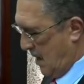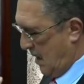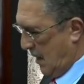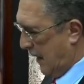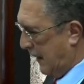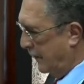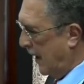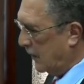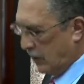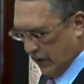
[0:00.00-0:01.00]
And I'm
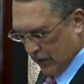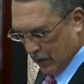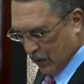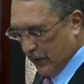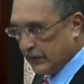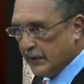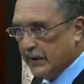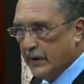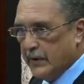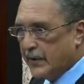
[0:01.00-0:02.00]
not going to go into the
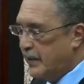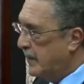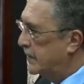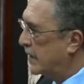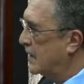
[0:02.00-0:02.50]
arithmetic